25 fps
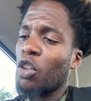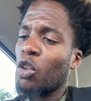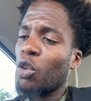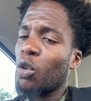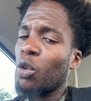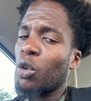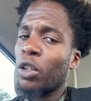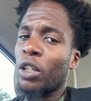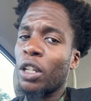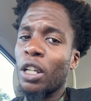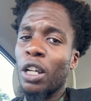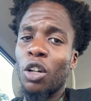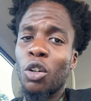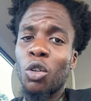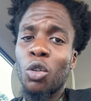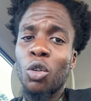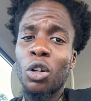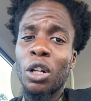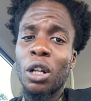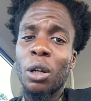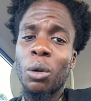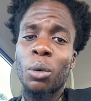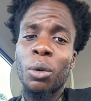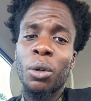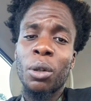Thorny, I don't know
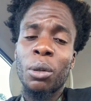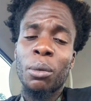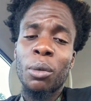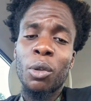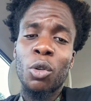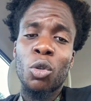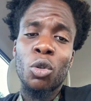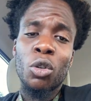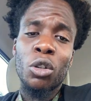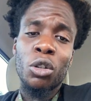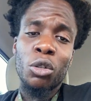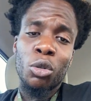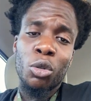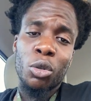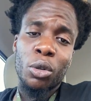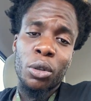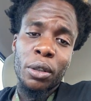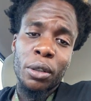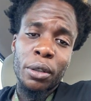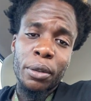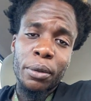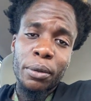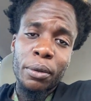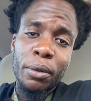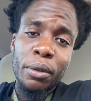that word. Let me Google it real quick.